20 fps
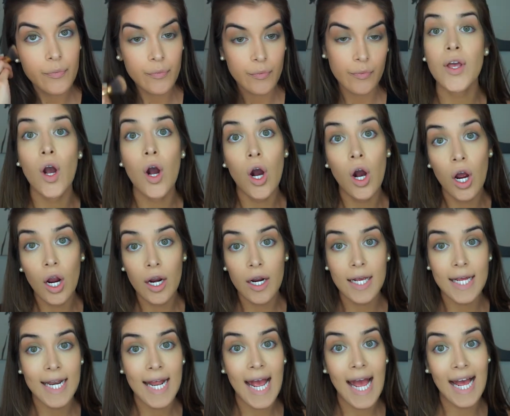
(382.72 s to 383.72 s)
We are
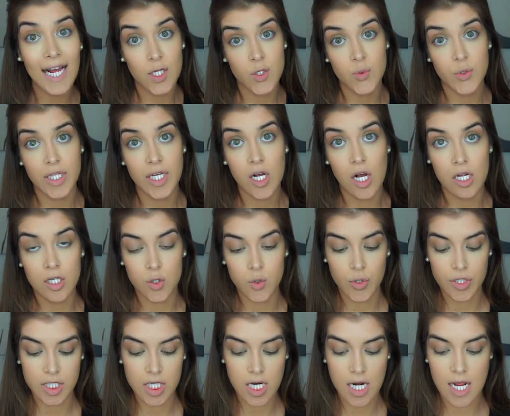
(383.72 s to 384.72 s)
going to actually contour
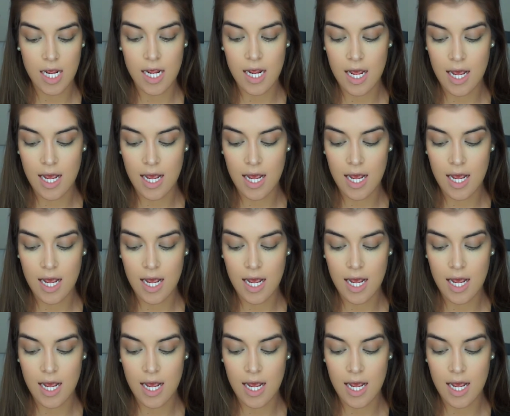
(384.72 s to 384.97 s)
today.